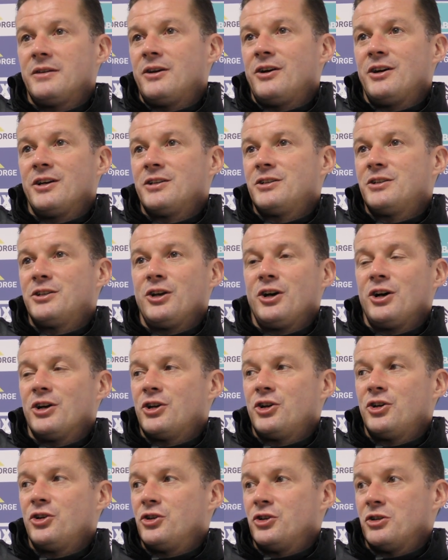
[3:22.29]
I
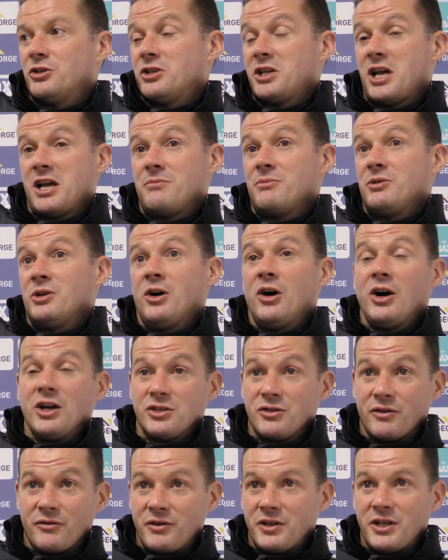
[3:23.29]
couldn't take my
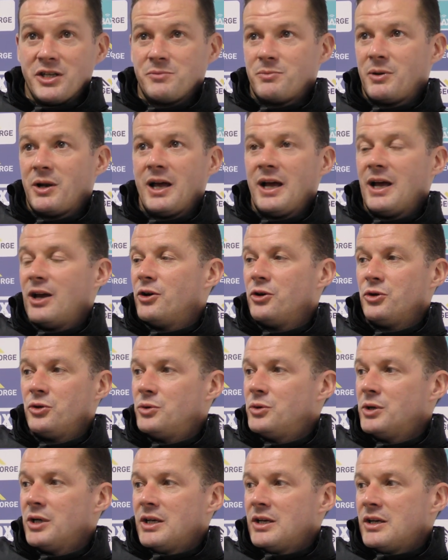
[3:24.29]
eyes off of this player
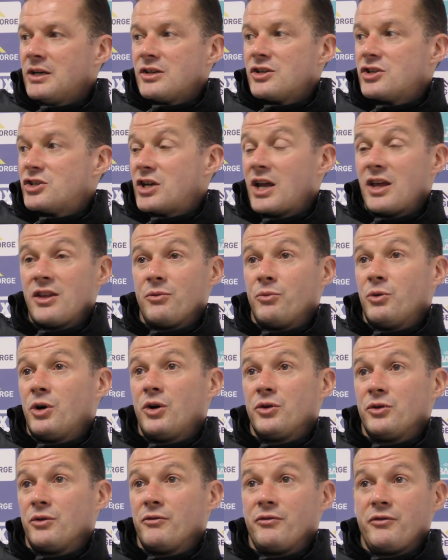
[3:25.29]
who set the
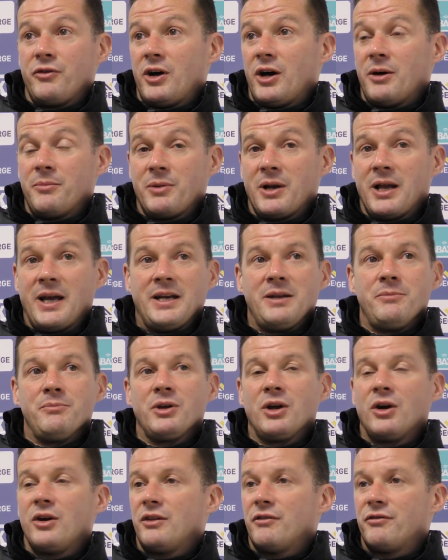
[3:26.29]
world on fire playing in
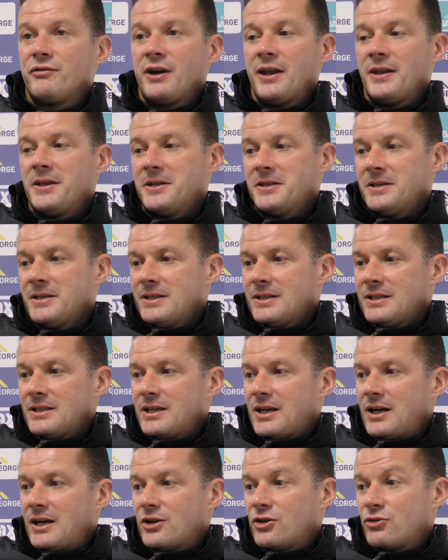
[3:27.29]
behind the front,
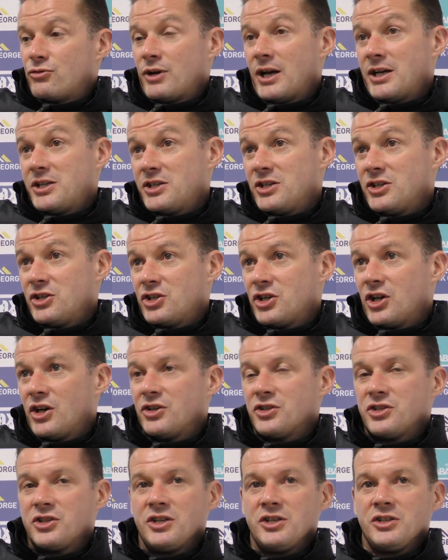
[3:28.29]
creating
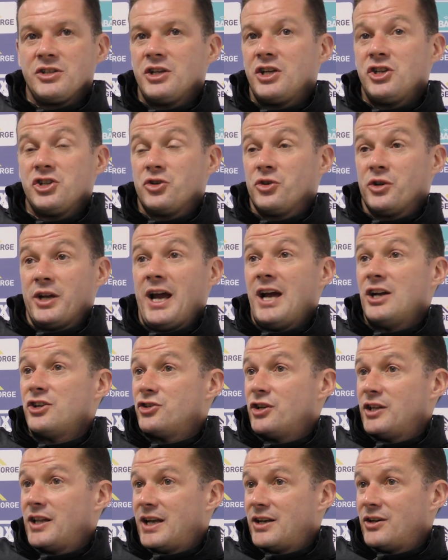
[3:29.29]
chances. He scored a hat
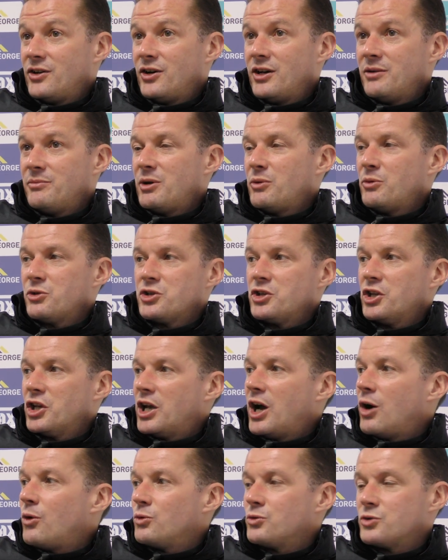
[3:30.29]
trick that night, but it wasn't the
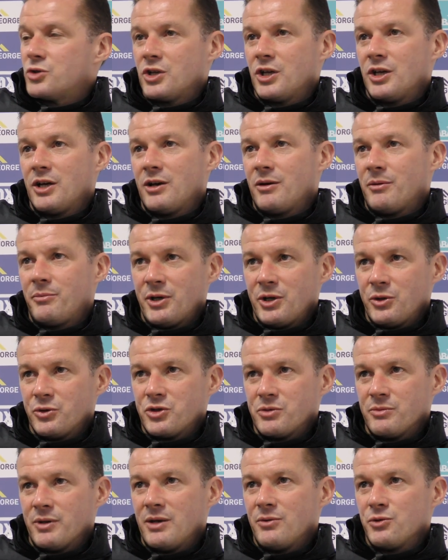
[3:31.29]
goals that
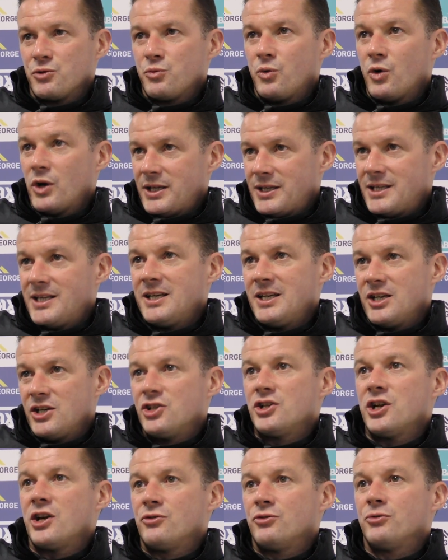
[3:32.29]
appealed to me. It was what he did
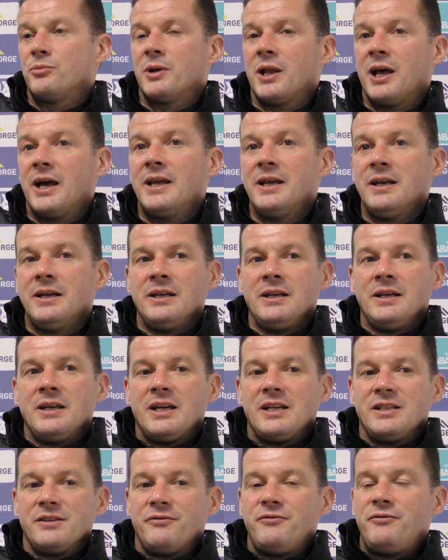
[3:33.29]
in general play.
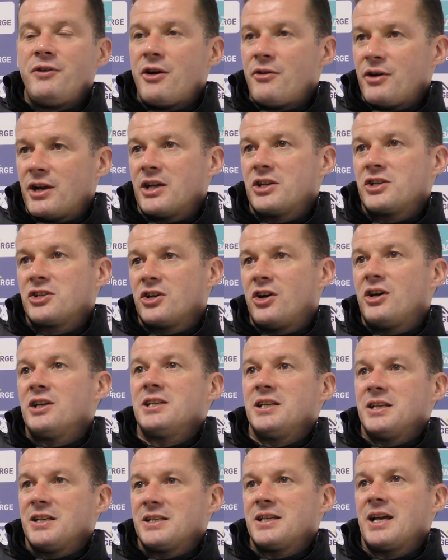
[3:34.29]
He's a very
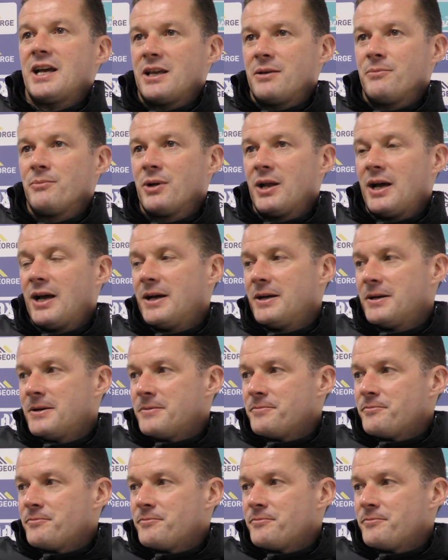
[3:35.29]
exciting attacking player.